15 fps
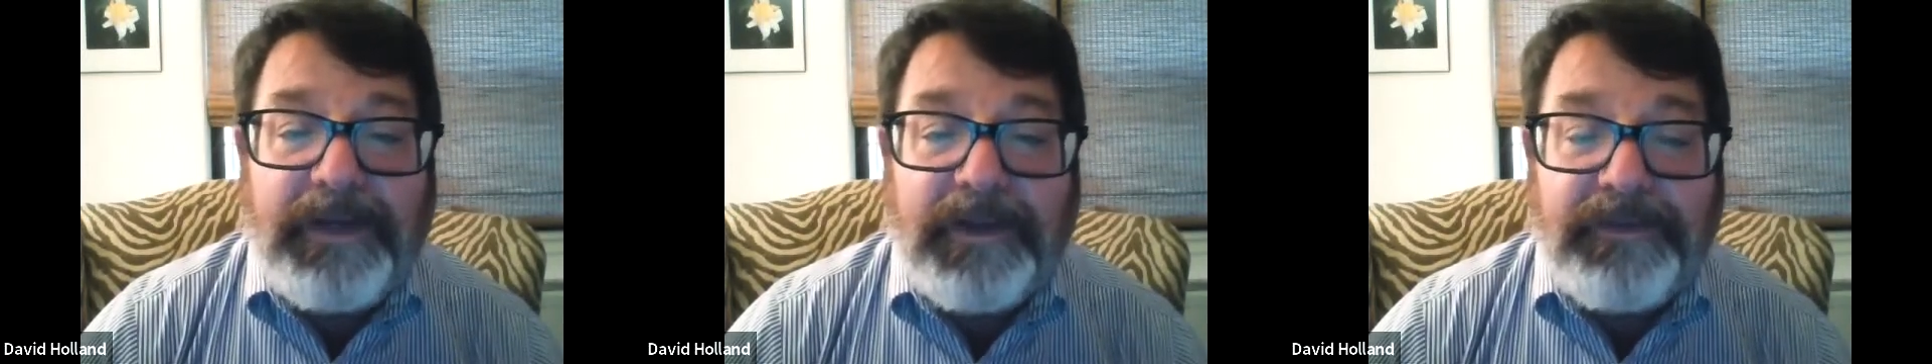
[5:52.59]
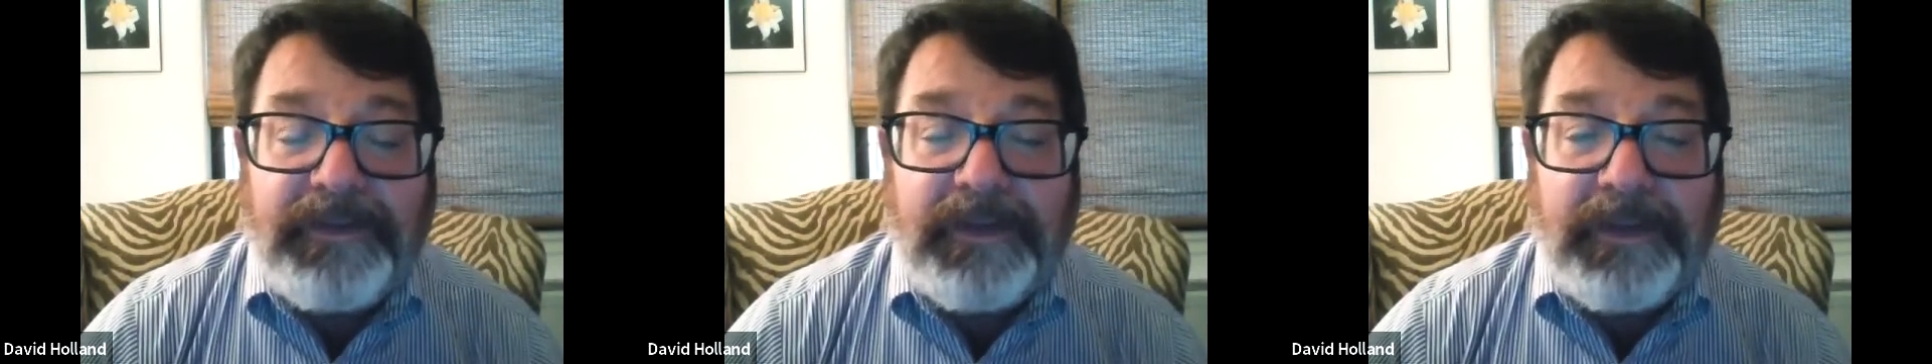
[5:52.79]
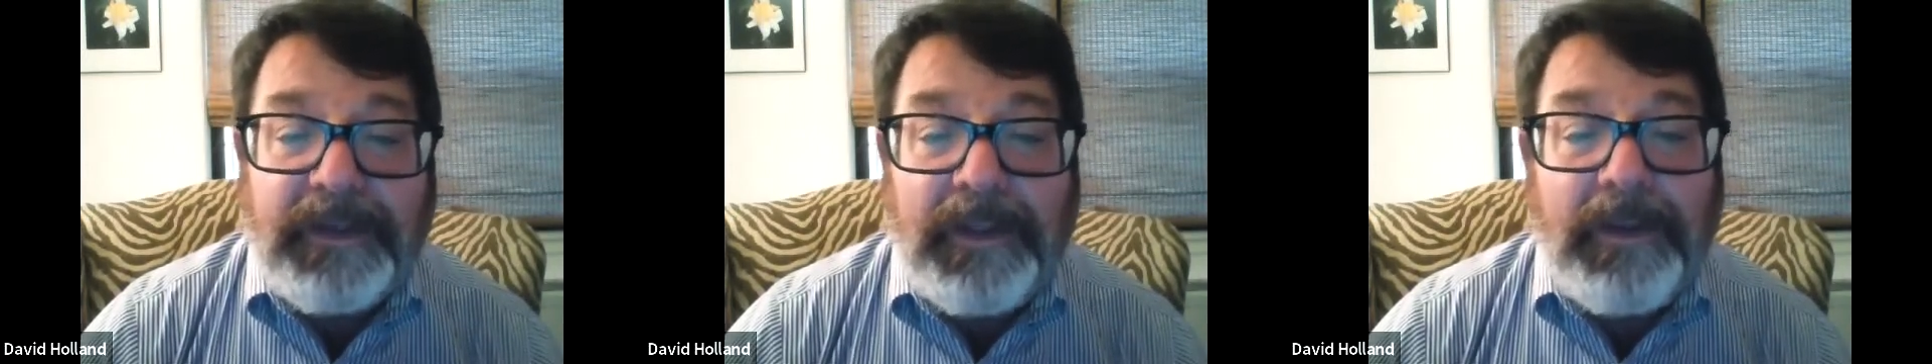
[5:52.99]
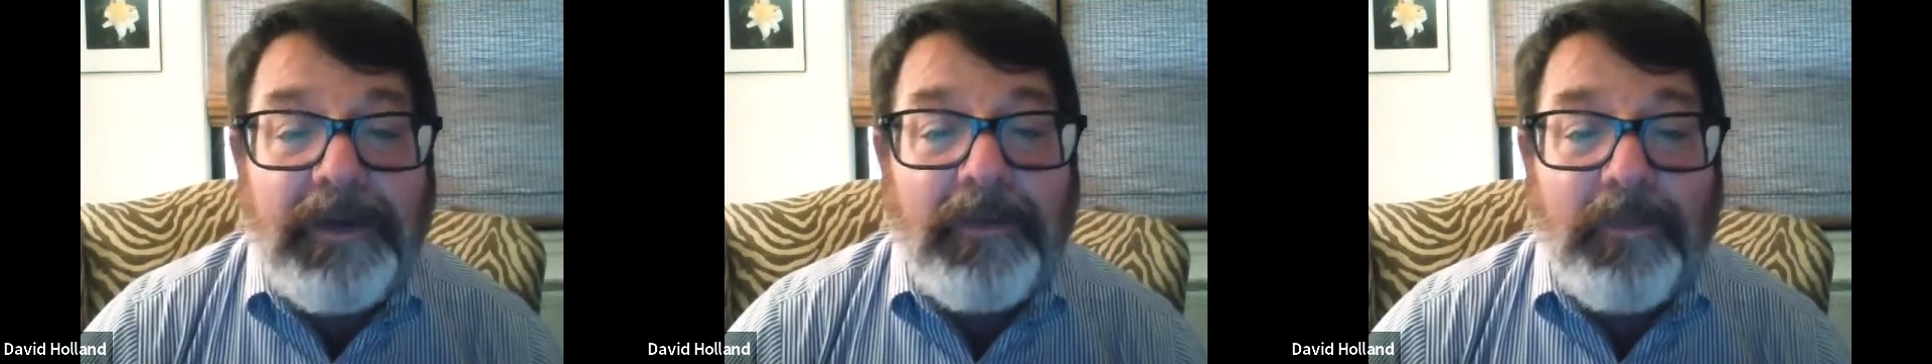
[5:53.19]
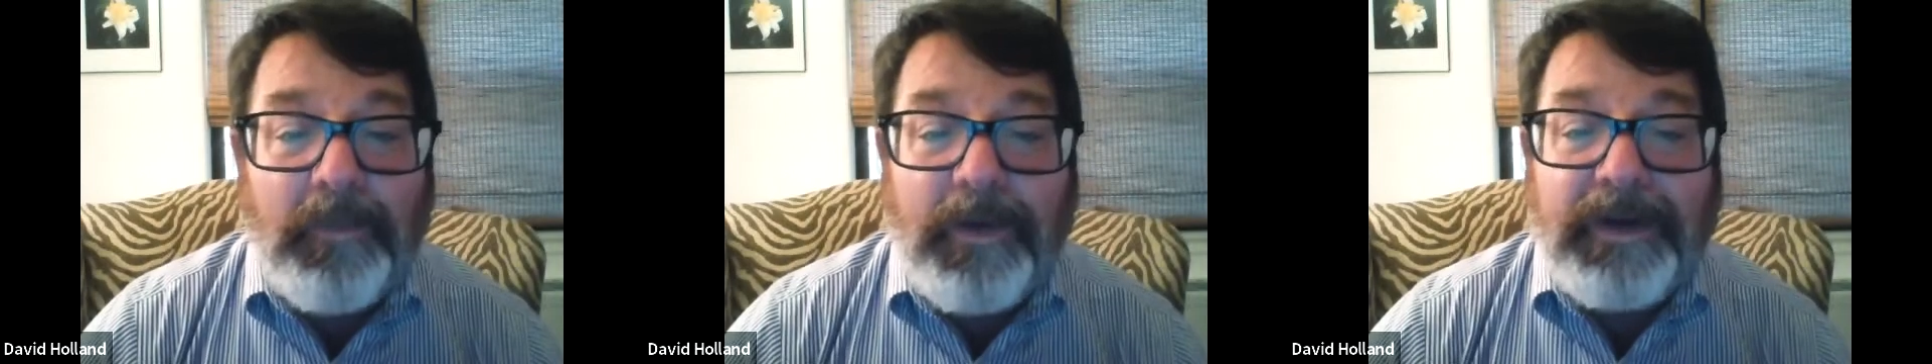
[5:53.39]
nothing,
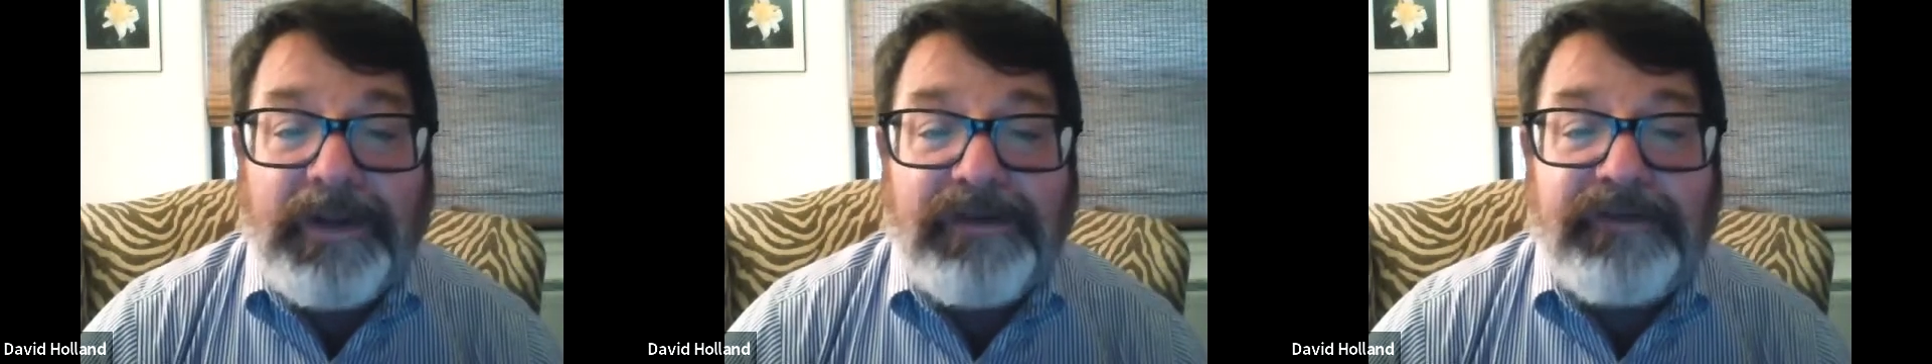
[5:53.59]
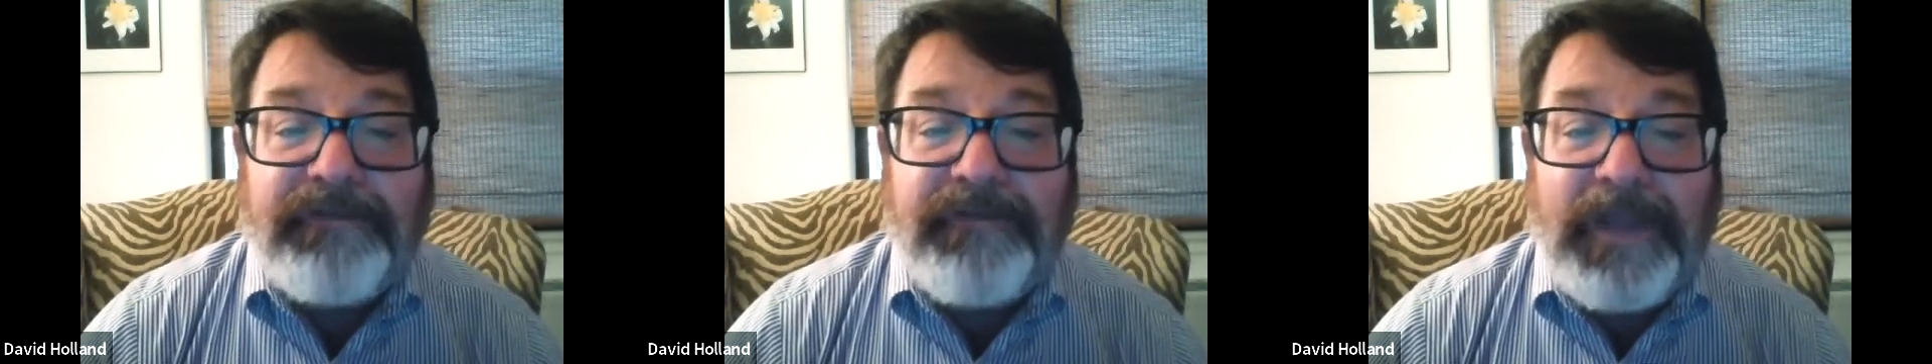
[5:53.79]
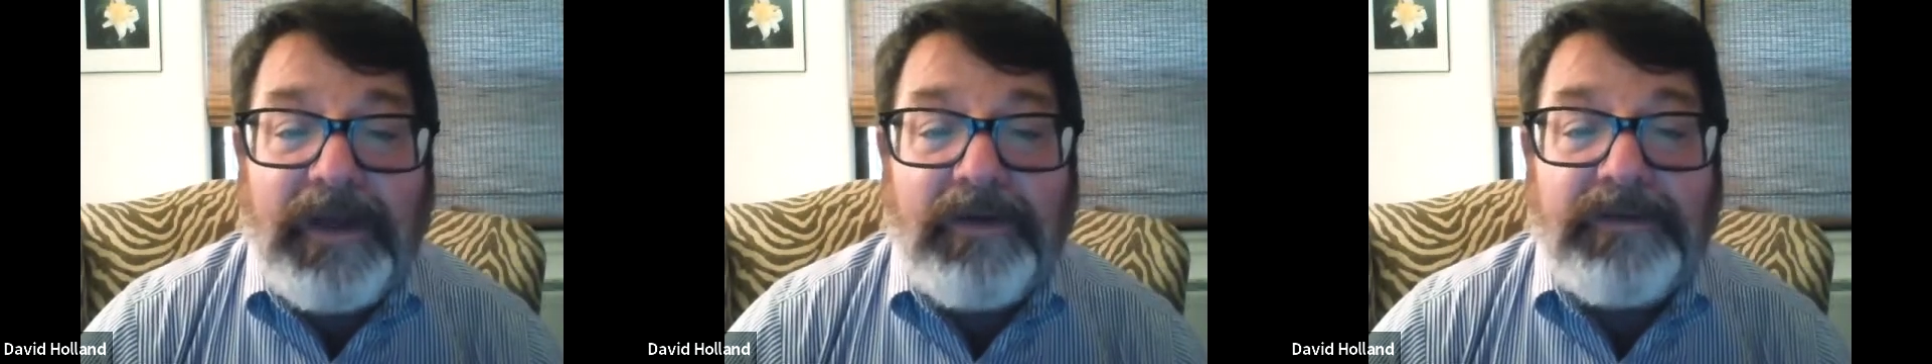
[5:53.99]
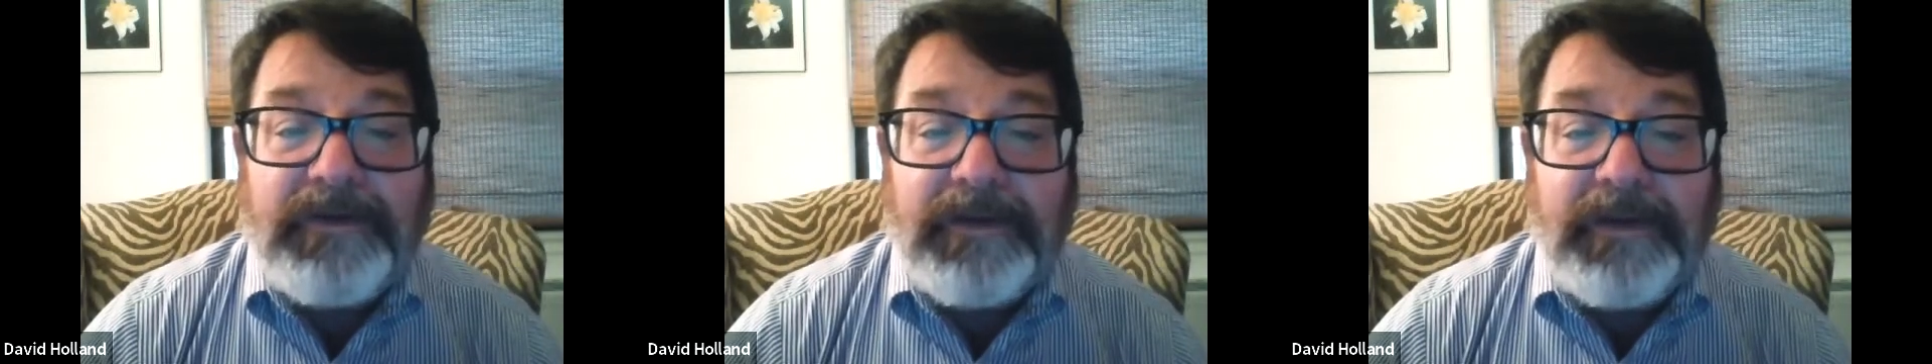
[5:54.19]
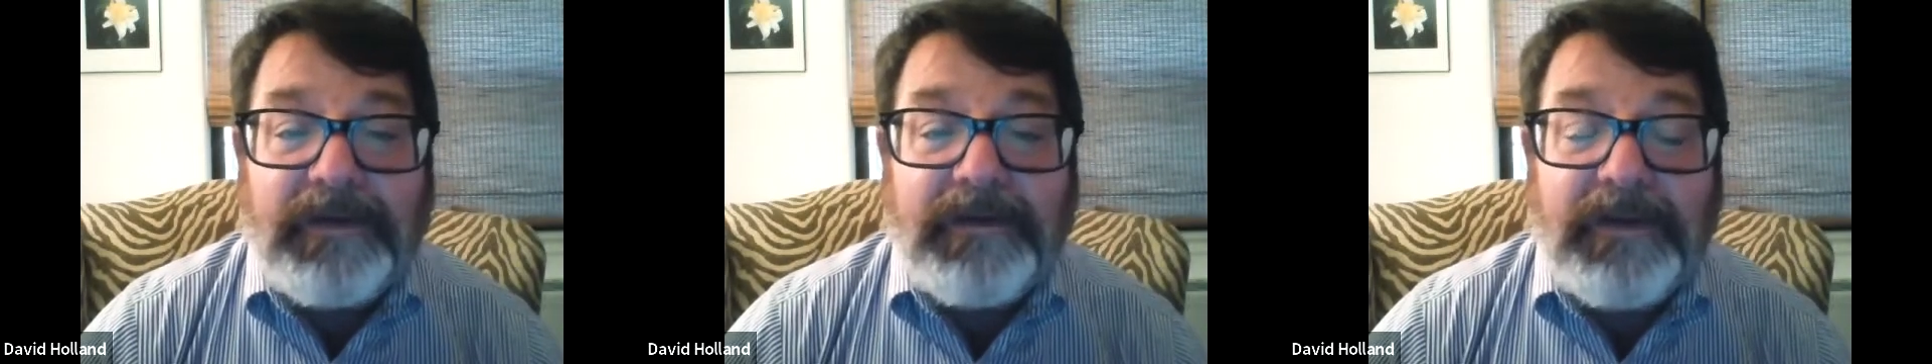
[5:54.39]
what it's found in.